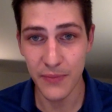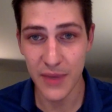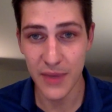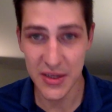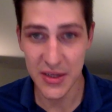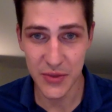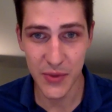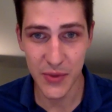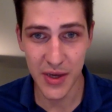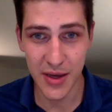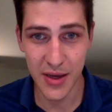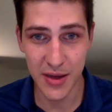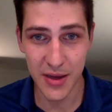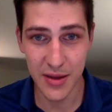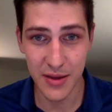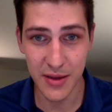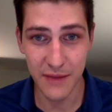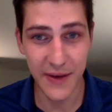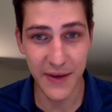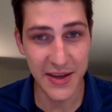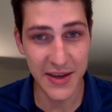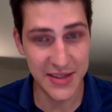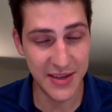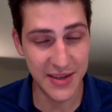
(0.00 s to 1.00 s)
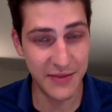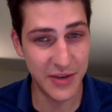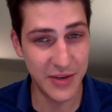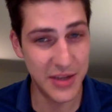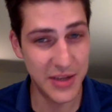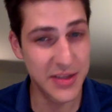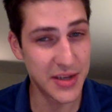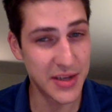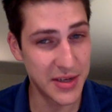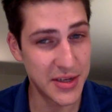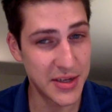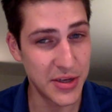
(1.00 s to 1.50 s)
this week, the festivities
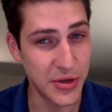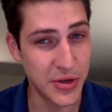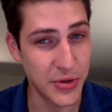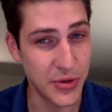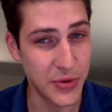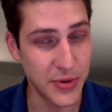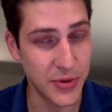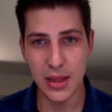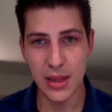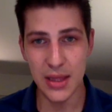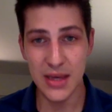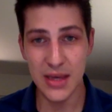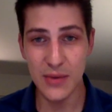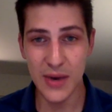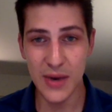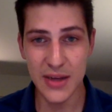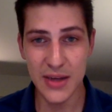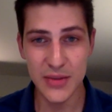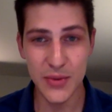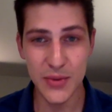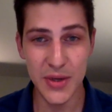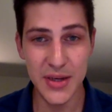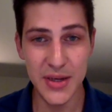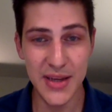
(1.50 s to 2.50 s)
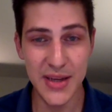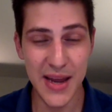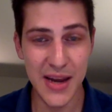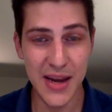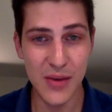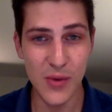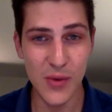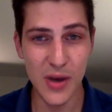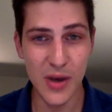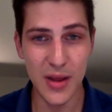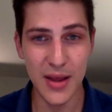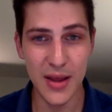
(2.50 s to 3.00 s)
continued. Lee Westwood, Danny
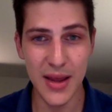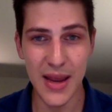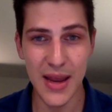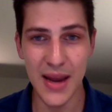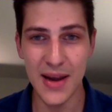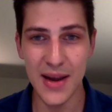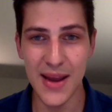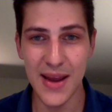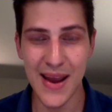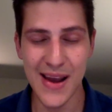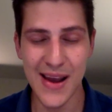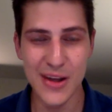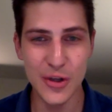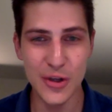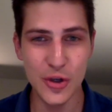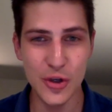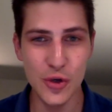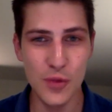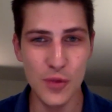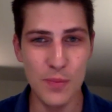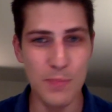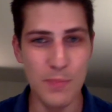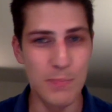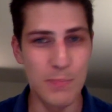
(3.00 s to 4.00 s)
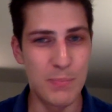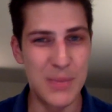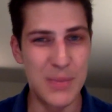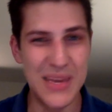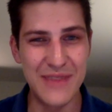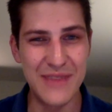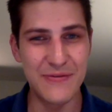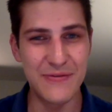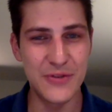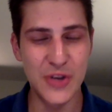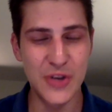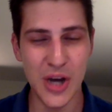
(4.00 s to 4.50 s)
Willett, and Andrew
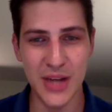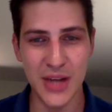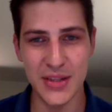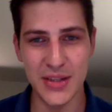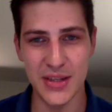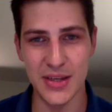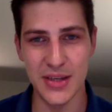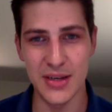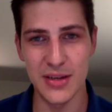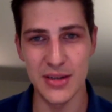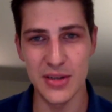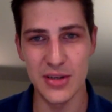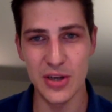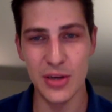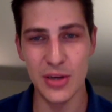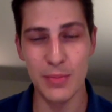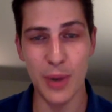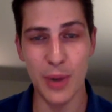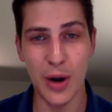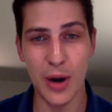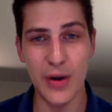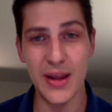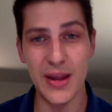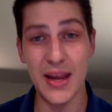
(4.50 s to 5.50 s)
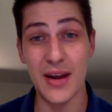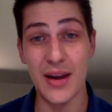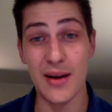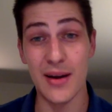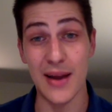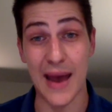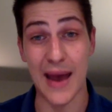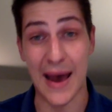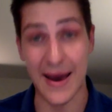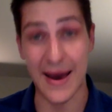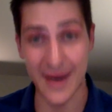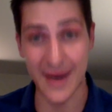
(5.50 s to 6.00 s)
Beef Johnson took part in an
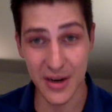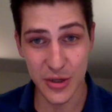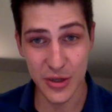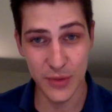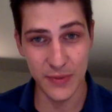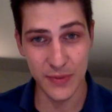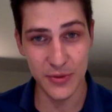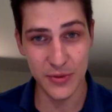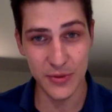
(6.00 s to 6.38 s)
actual